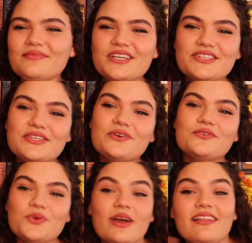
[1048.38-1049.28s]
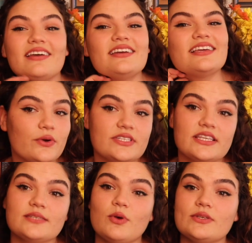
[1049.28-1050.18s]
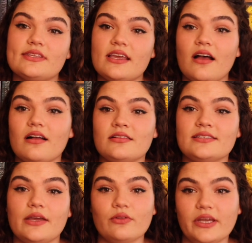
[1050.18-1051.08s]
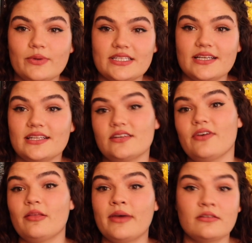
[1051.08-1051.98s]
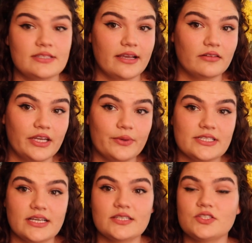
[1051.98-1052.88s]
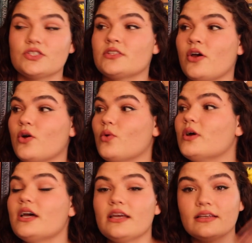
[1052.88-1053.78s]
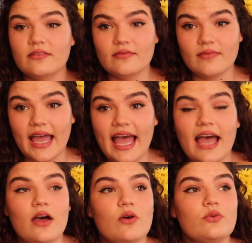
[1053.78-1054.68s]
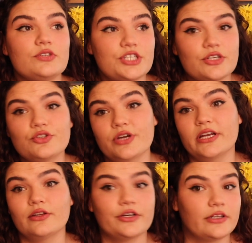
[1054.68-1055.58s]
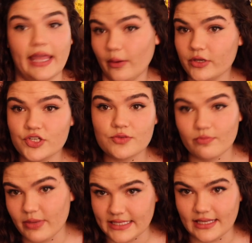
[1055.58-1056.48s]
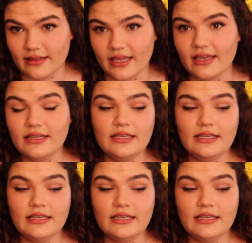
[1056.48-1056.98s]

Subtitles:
So Twyla focuses mostly on psycholinguistics and developmental psycholinguistics. So how children learn language, basically.